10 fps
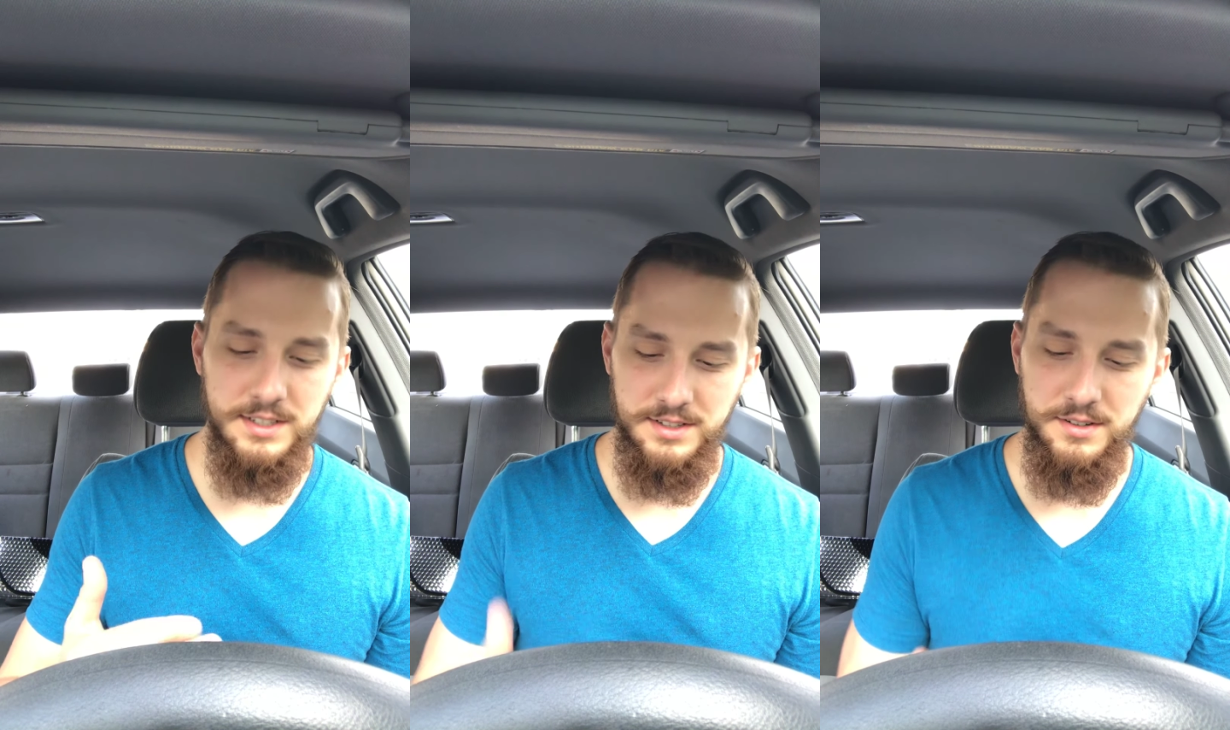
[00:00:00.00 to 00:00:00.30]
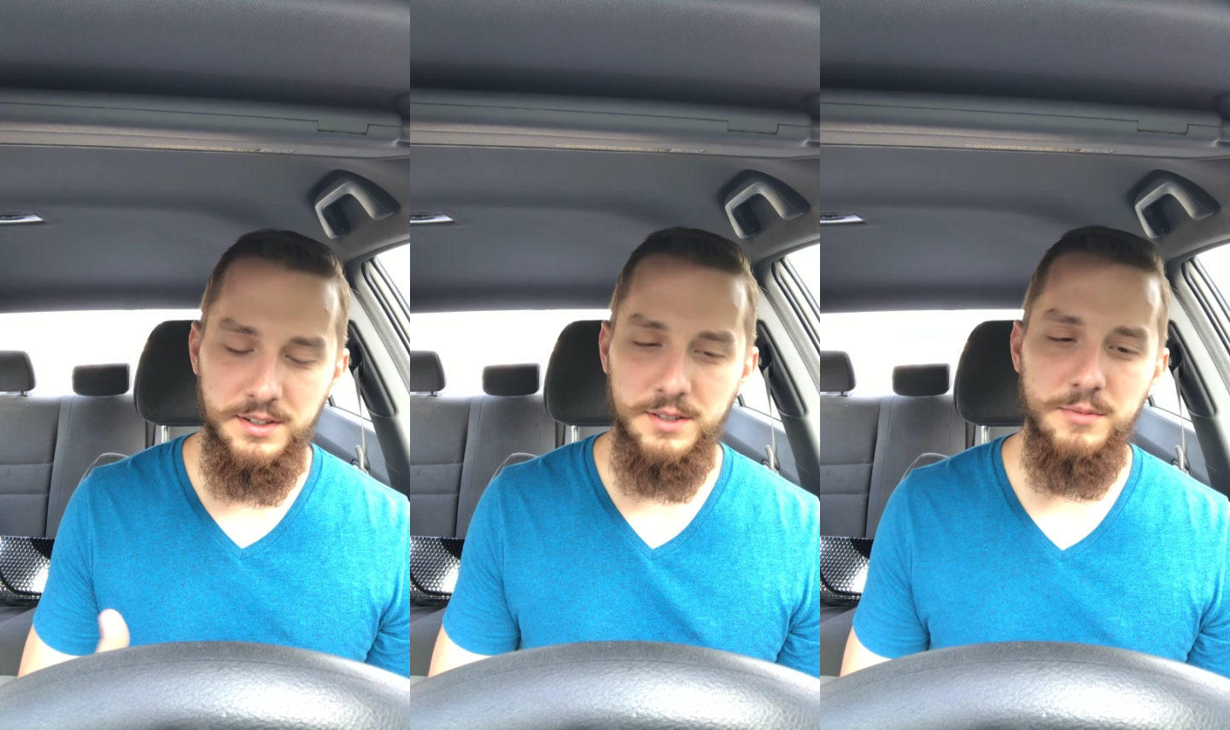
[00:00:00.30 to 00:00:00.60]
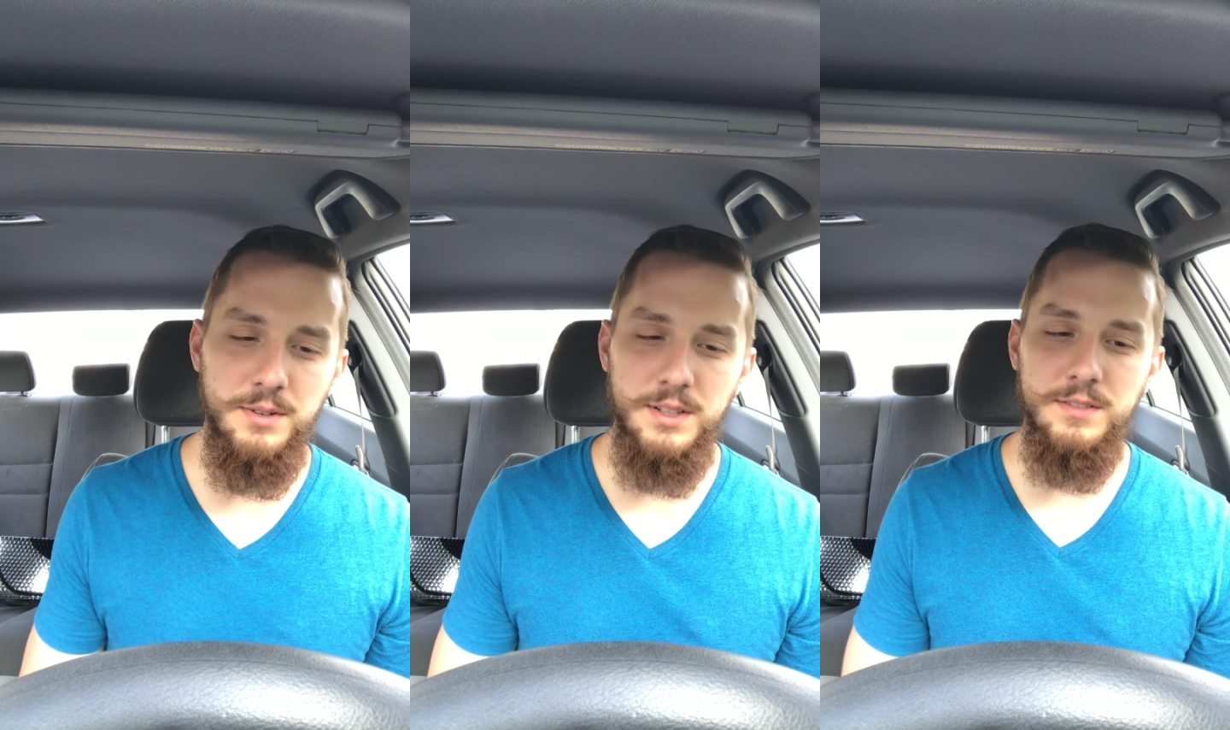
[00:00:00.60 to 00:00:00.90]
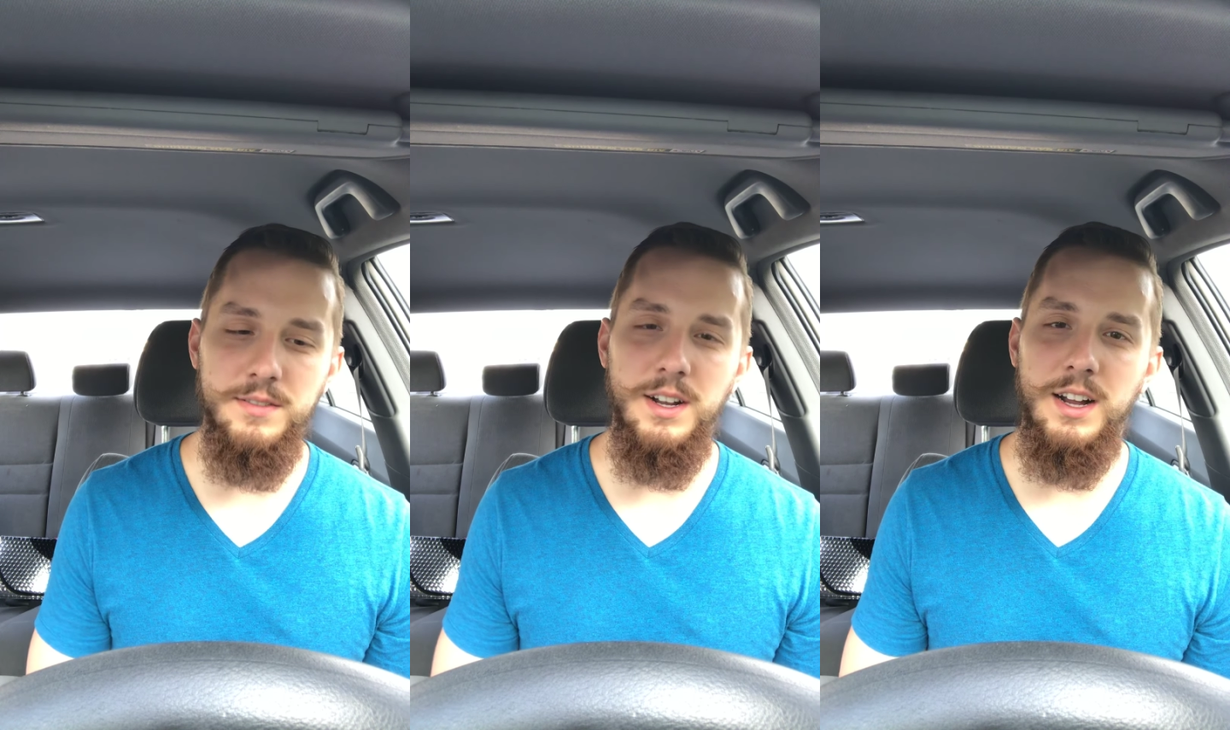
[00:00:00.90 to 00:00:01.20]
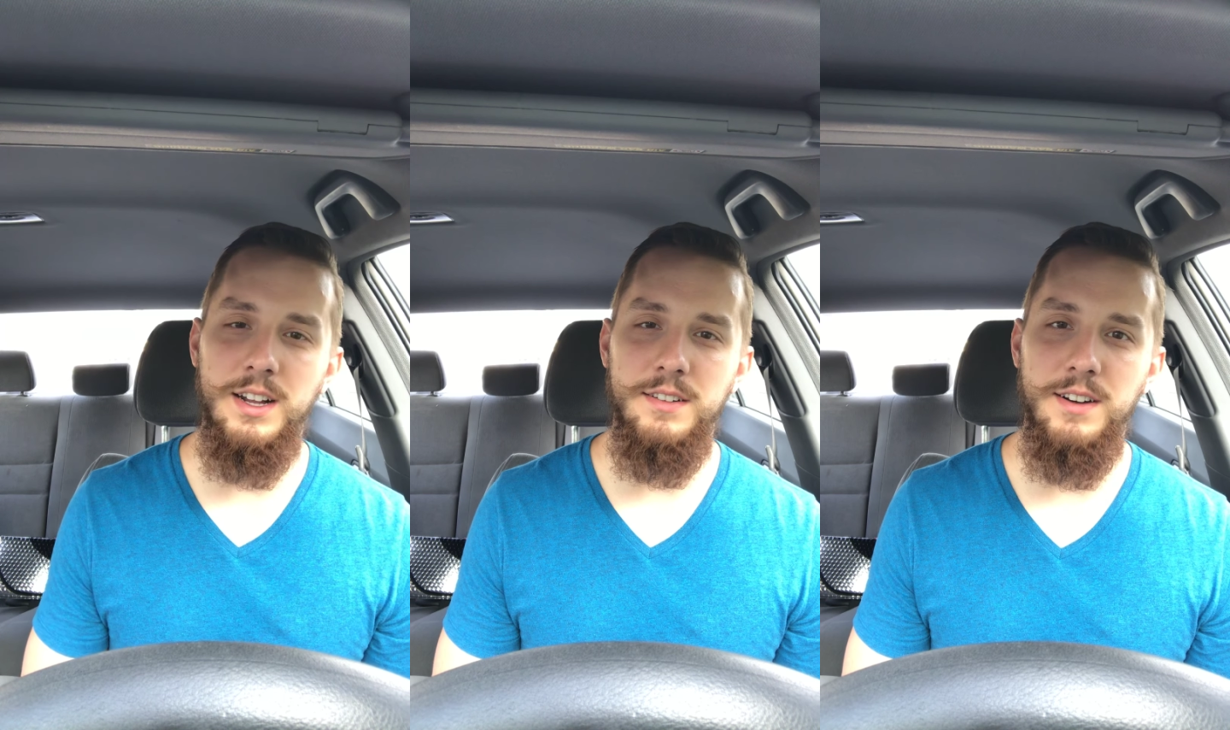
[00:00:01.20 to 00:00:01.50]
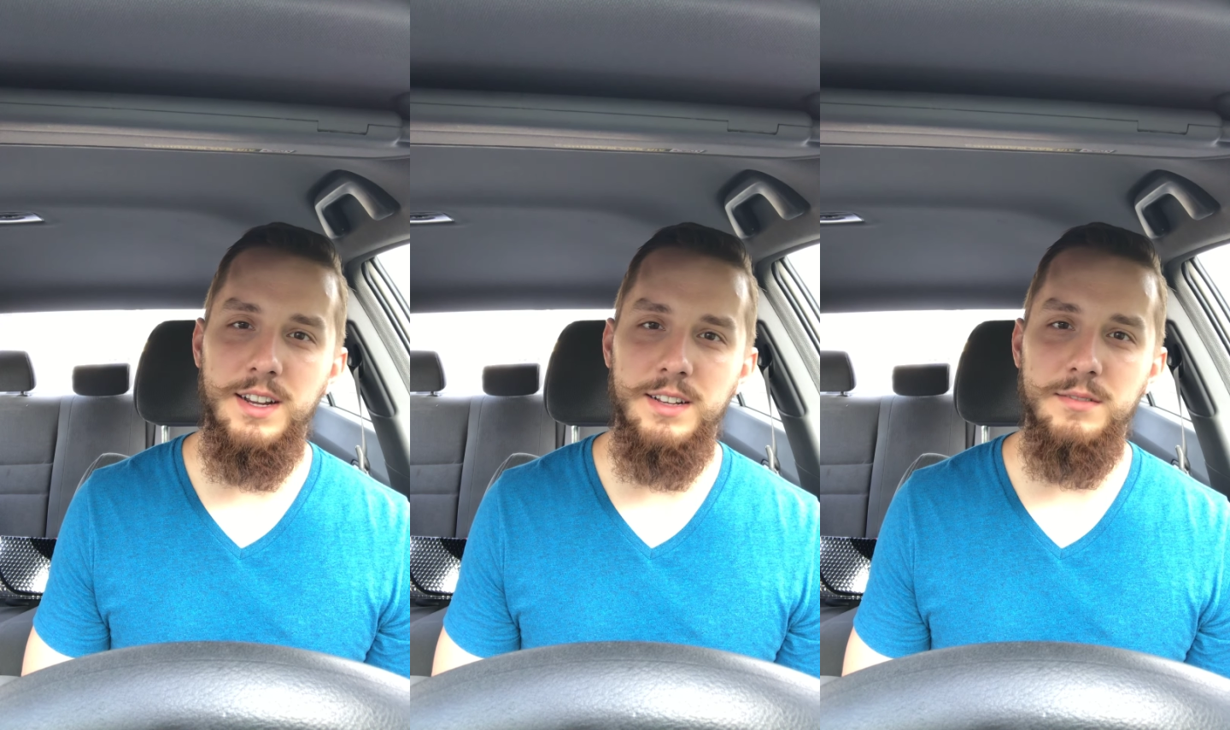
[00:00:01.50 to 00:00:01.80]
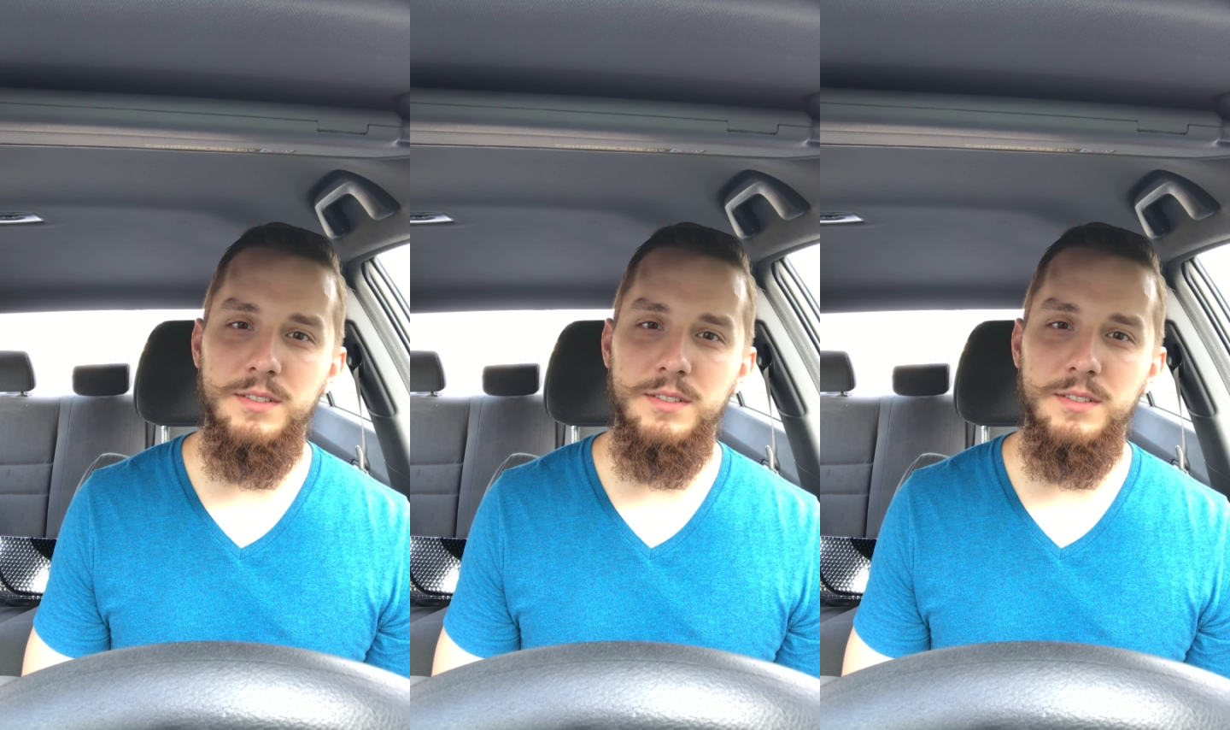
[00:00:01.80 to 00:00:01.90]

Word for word: doing the will of God, right?